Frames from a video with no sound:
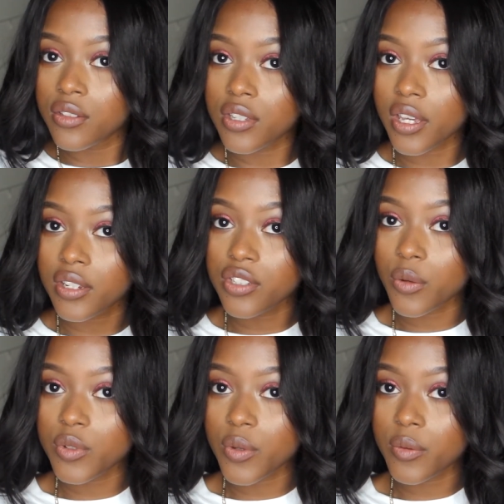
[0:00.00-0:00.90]
Kind of tell
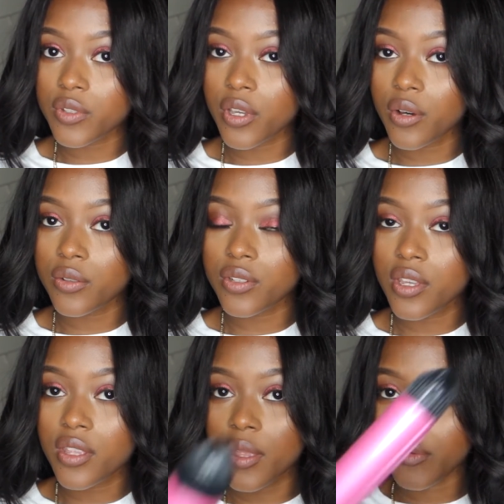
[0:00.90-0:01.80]
which way it was curled.
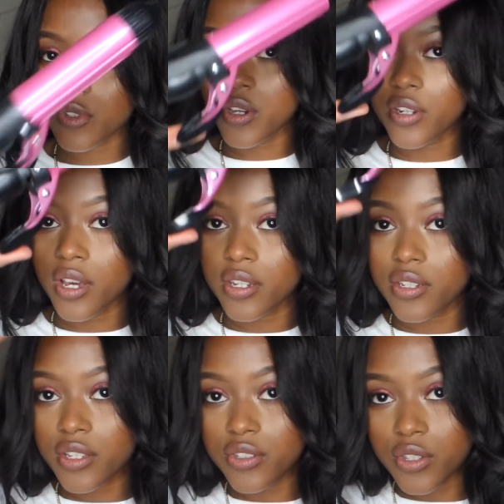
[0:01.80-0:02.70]
That was curled
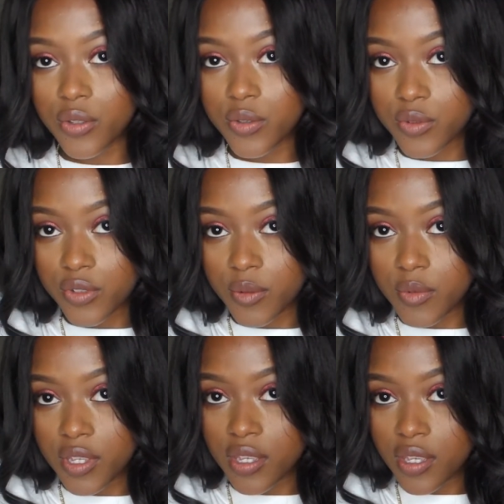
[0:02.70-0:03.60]
under, so this one's going to
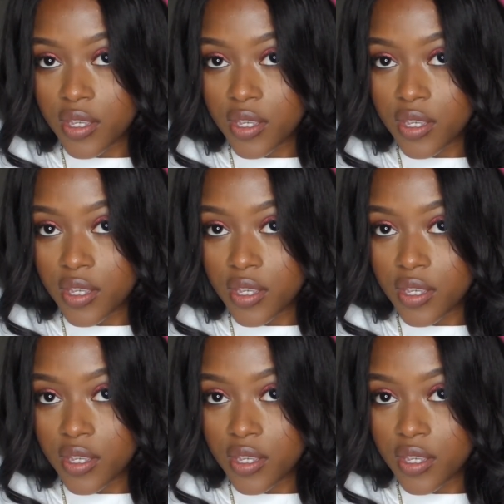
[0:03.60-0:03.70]
be